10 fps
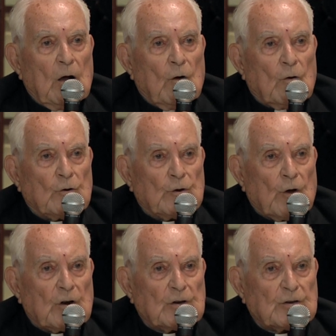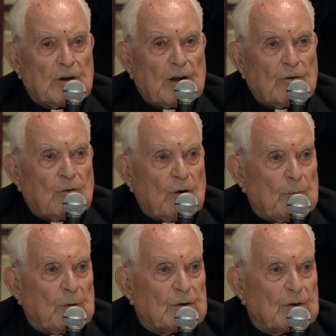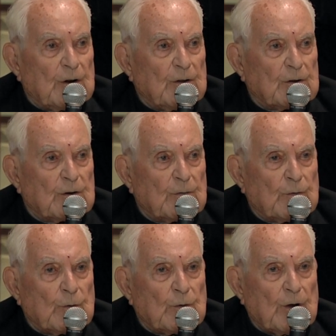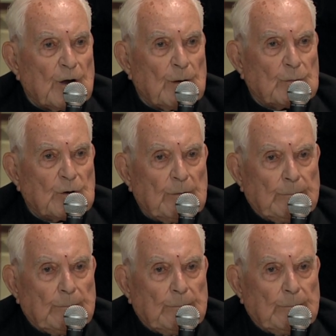O'Shaughnessy had heard me say this a few times,